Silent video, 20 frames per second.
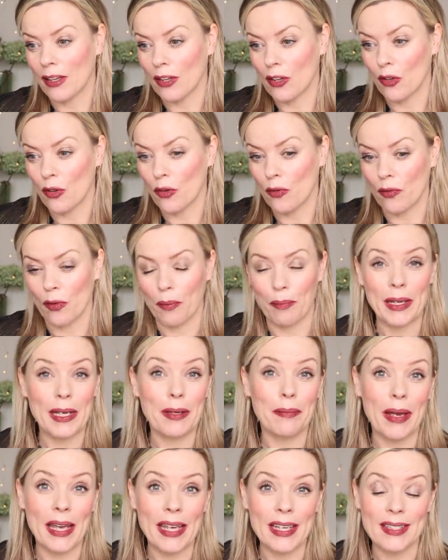You've been
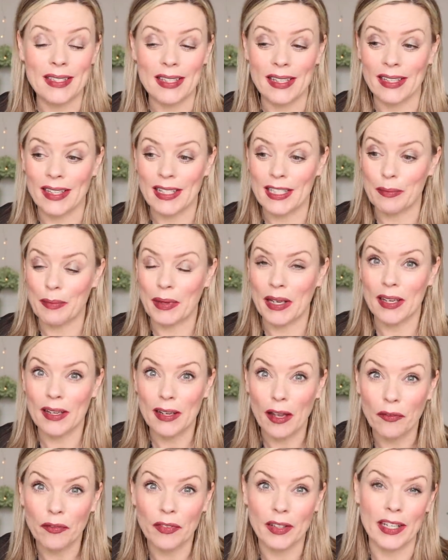amazing. It's been
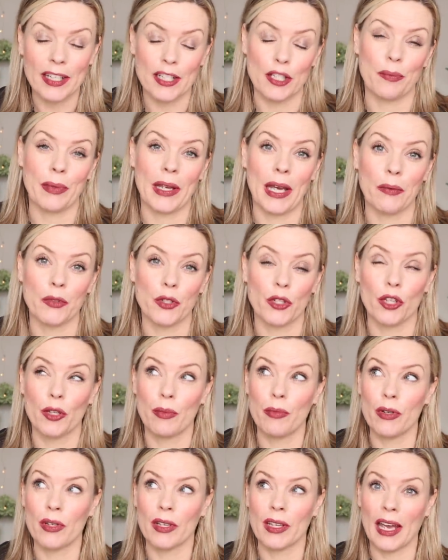lovely to be able to
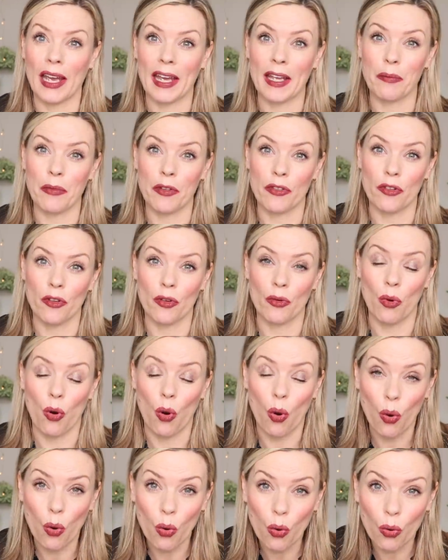communicate with you
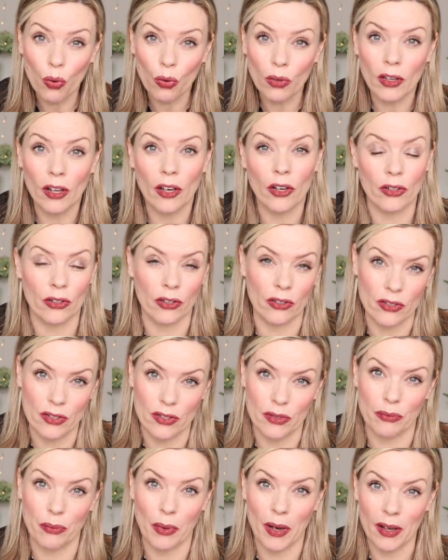all across
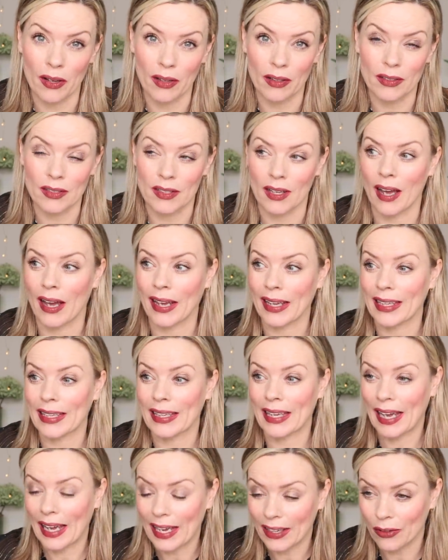the world. I
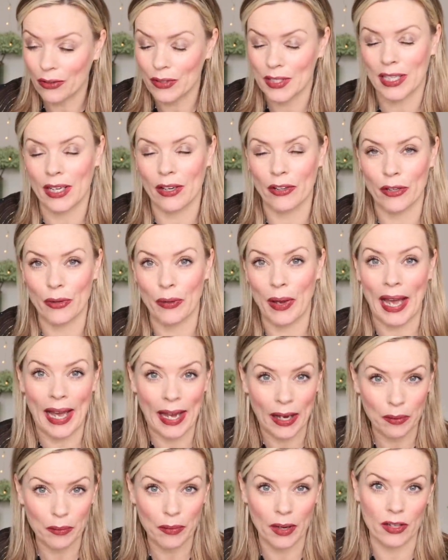cannot tell you
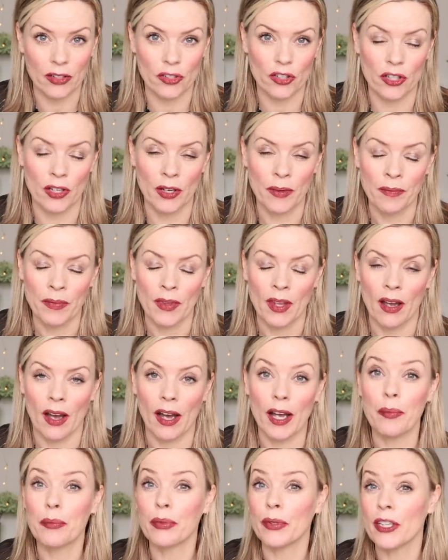how much
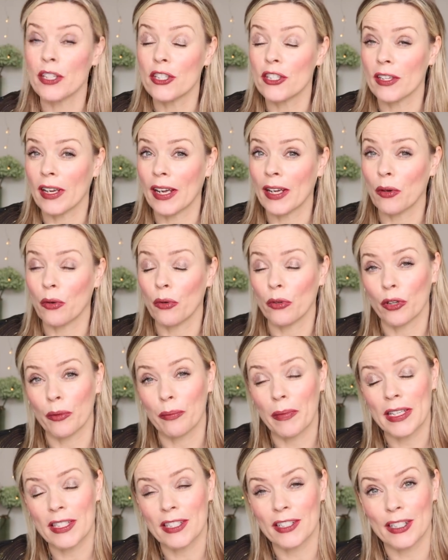I appreciate all your
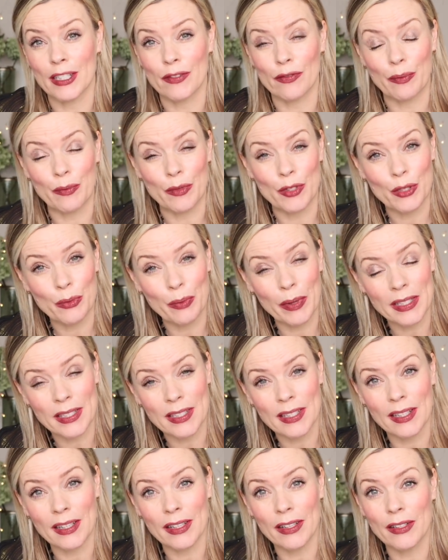messages from
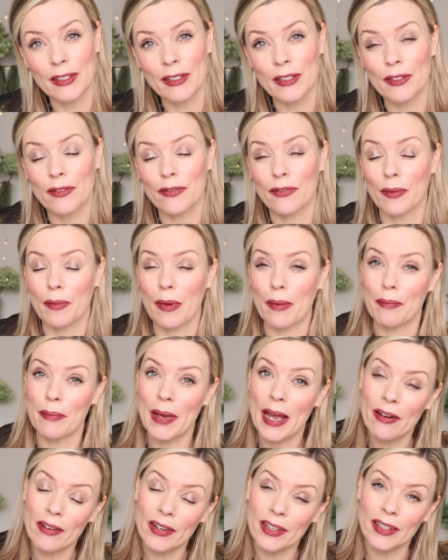Switzerland, from
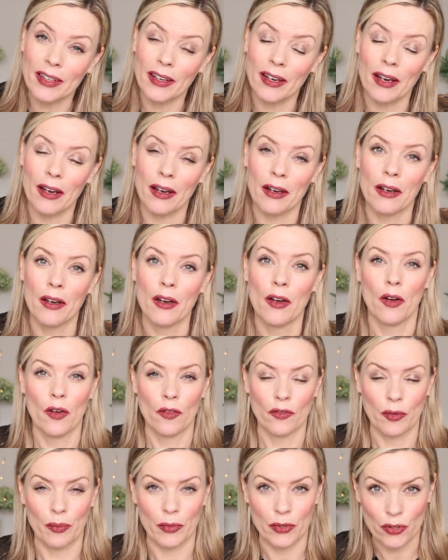America,
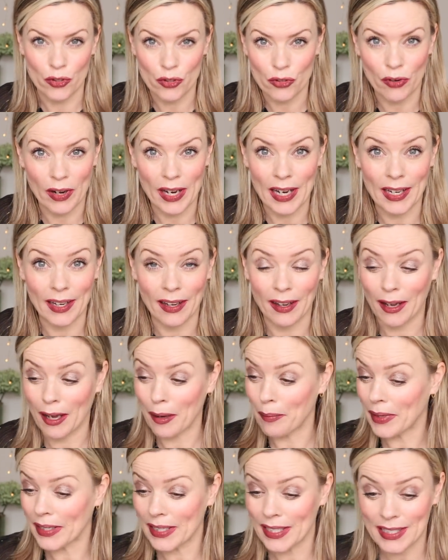from Australia.
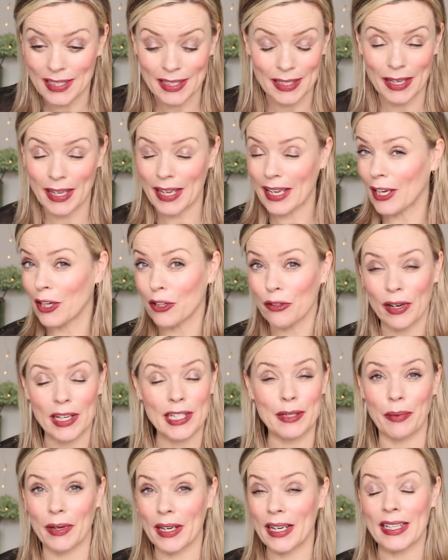I mean, it's
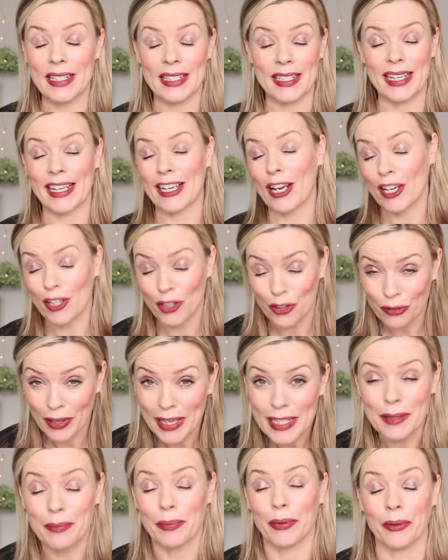incredible and it's
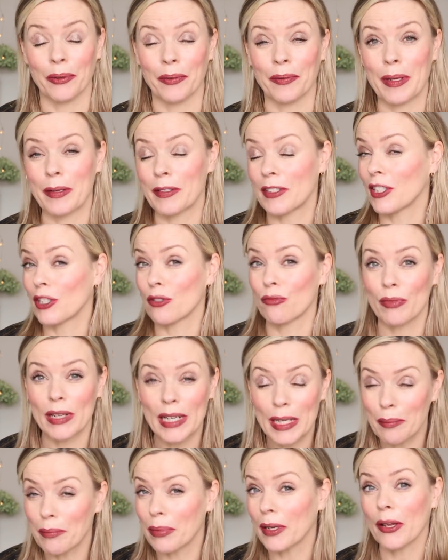incredible. It just
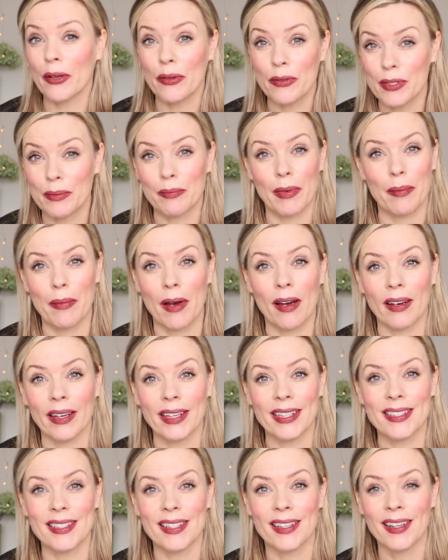really blows my
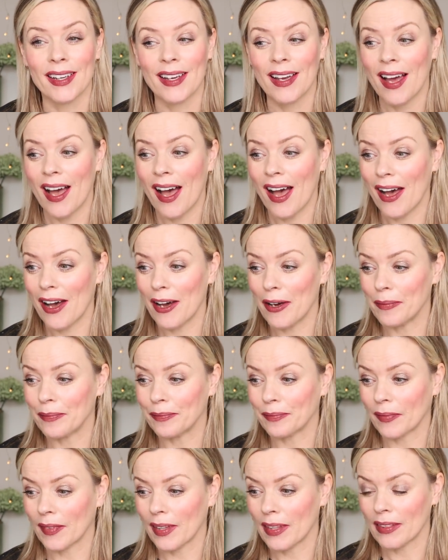mind.
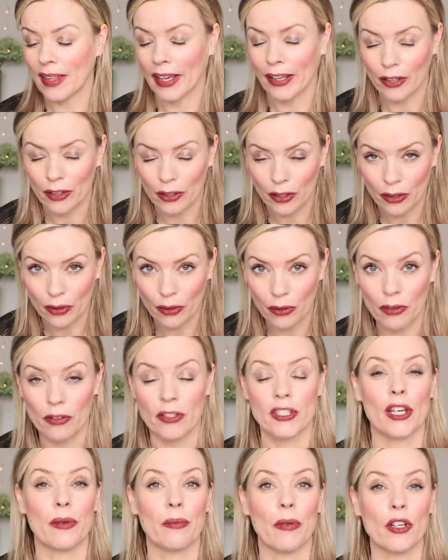Thank you
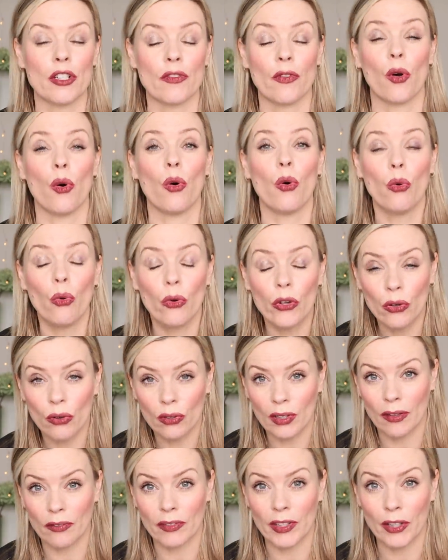so much for all
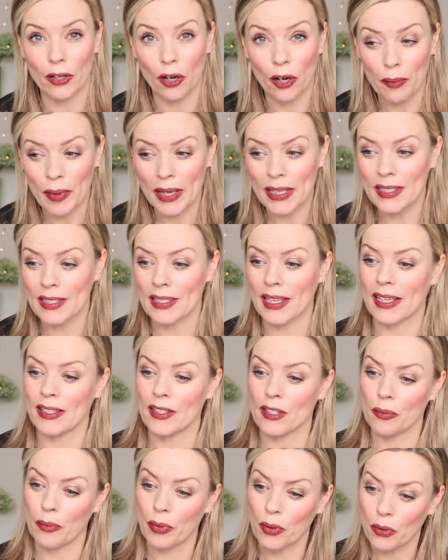your lovely comments
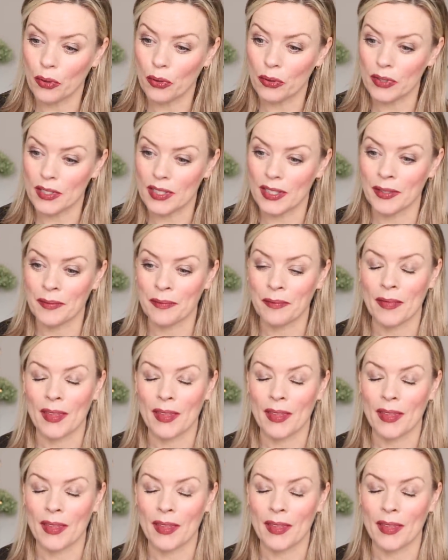and support.